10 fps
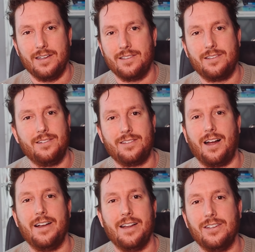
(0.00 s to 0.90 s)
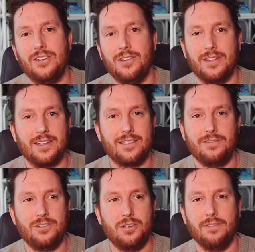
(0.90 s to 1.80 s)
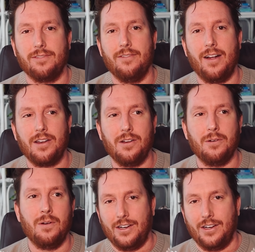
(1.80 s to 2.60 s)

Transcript: is signed in to do this shoot for a venue,